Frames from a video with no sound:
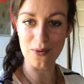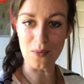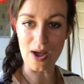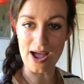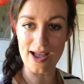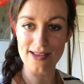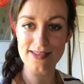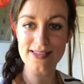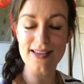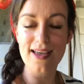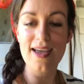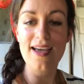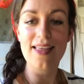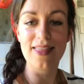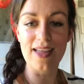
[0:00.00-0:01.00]
wise.
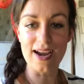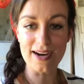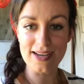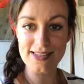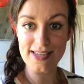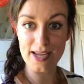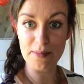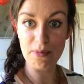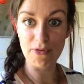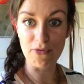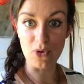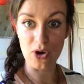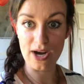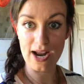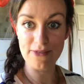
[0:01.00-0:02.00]
Like I said,
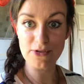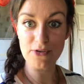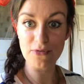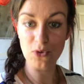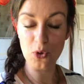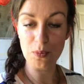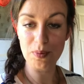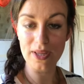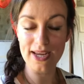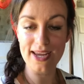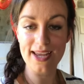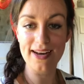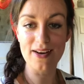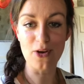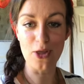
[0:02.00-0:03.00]
before and after floor
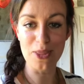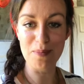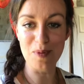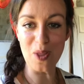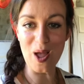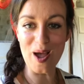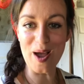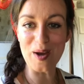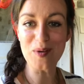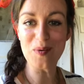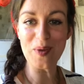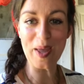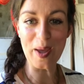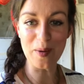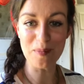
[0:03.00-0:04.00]
plan on the blog will
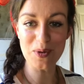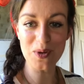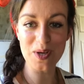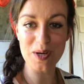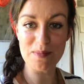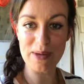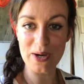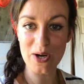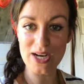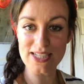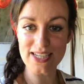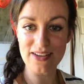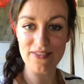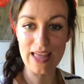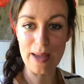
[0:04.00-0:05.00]
help you get a better
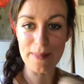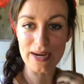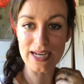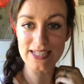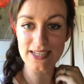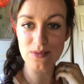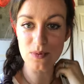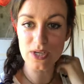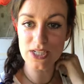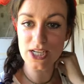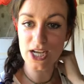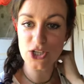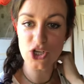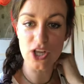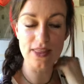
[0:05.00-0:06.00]
idea of that, but I did want to
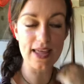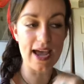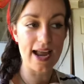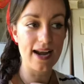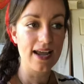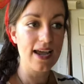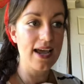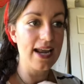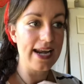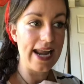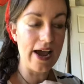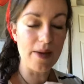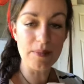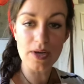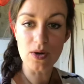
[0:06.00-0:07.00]
touch on that.
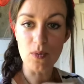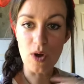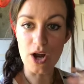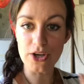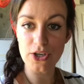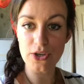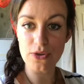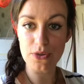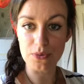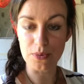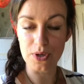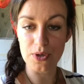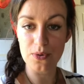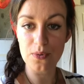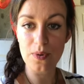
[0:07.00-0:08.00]
Now I'm going to walk you
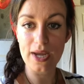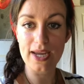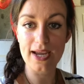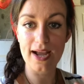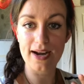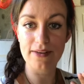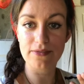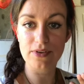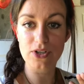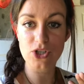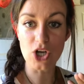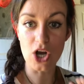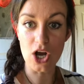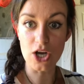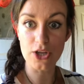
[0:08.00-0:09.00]
through and kind of
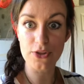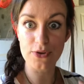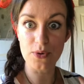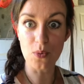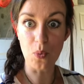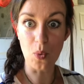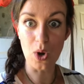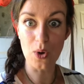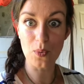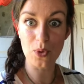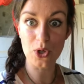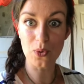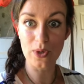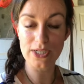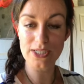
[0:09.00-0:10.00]
talk through what we're
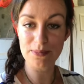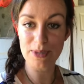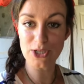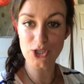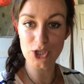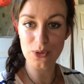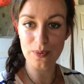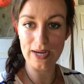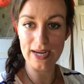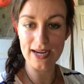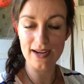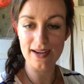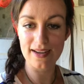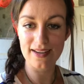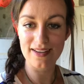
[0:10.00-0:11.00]
going to be doing
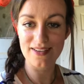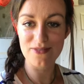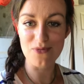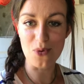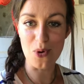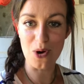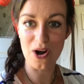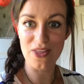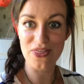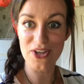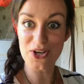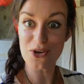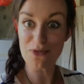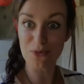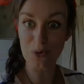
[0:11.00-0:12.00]
for the
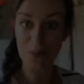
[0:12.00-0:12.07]
new floor